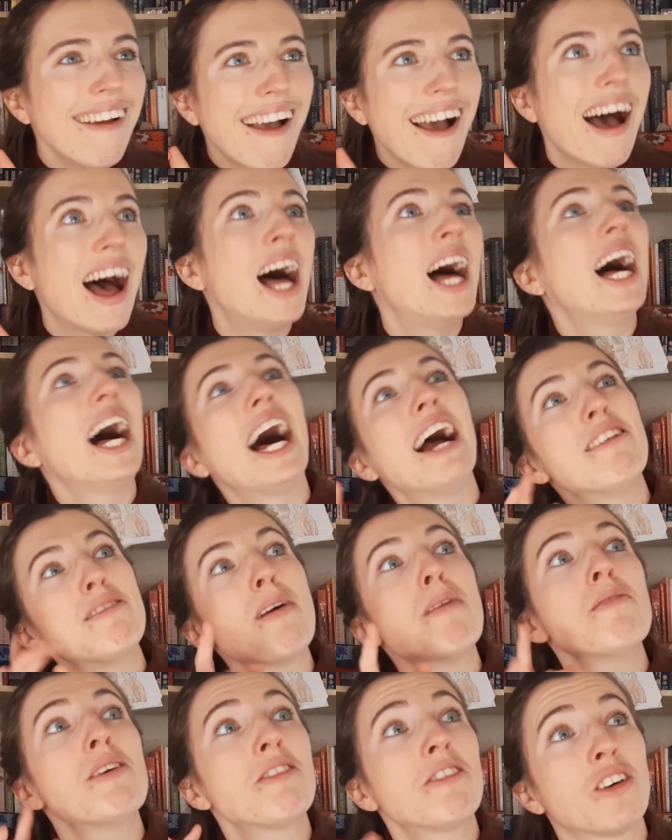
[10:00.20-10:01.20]
I
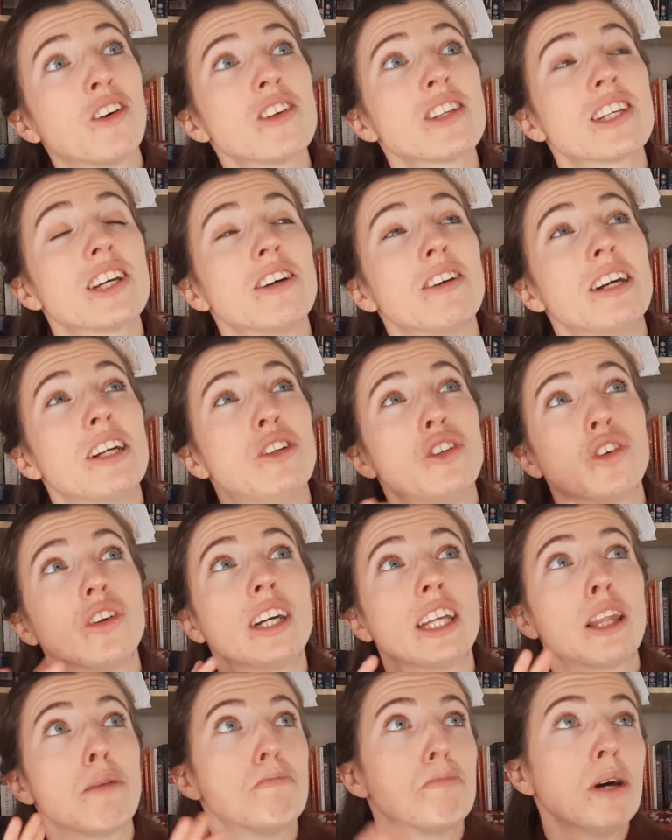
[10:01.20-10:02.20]
remember also
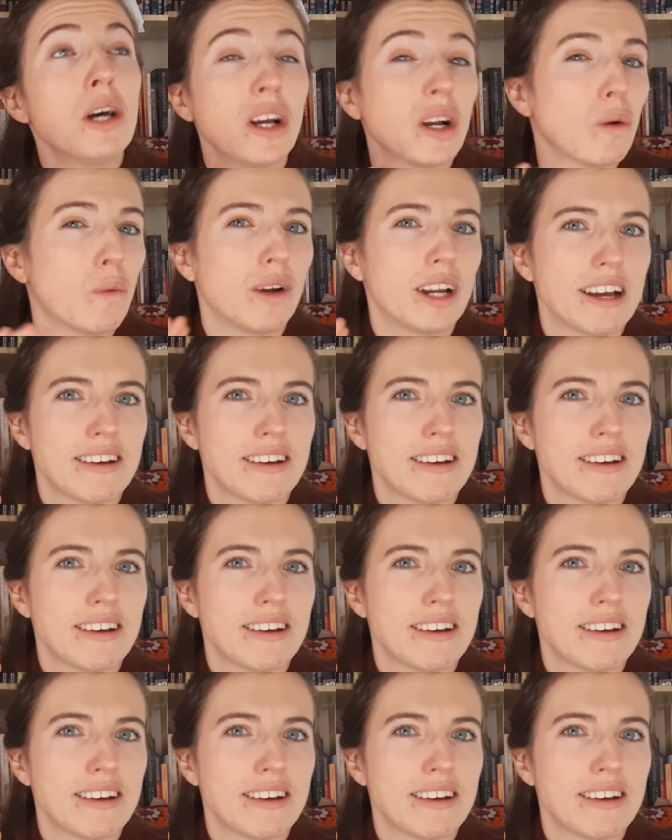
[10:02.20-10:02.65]
enjoying the book when I